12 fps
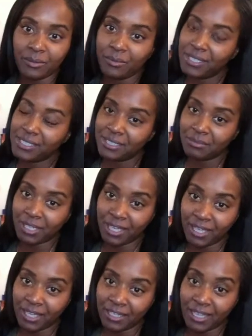What's up,
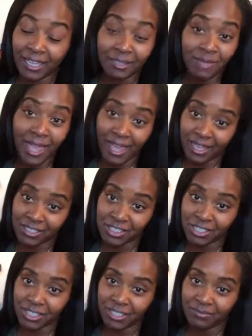God? I'm
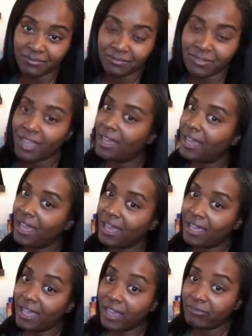Ashley. I
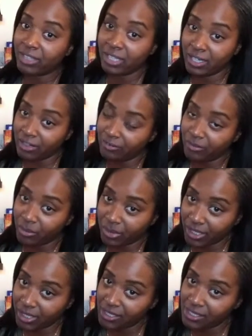have
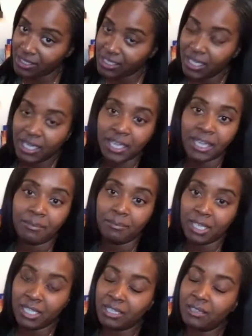clairvoyance and
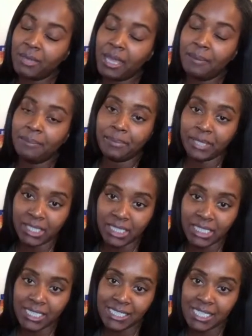medium
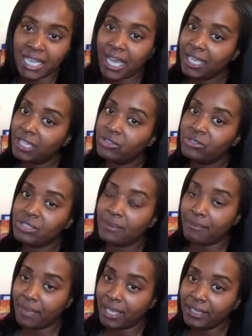abilities, and I use
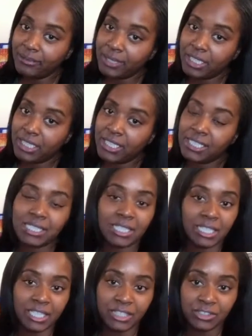my abilities to
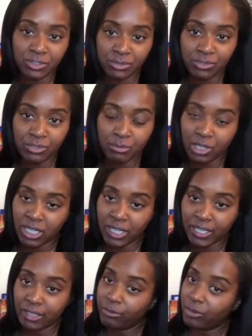lead you to more
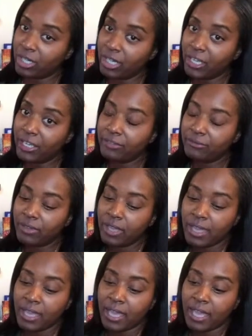light and more life
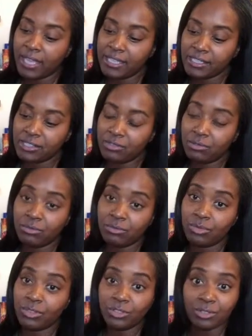and to
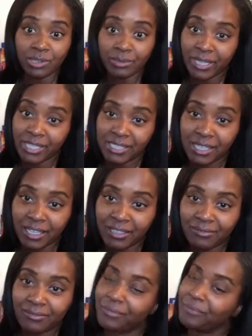your best life.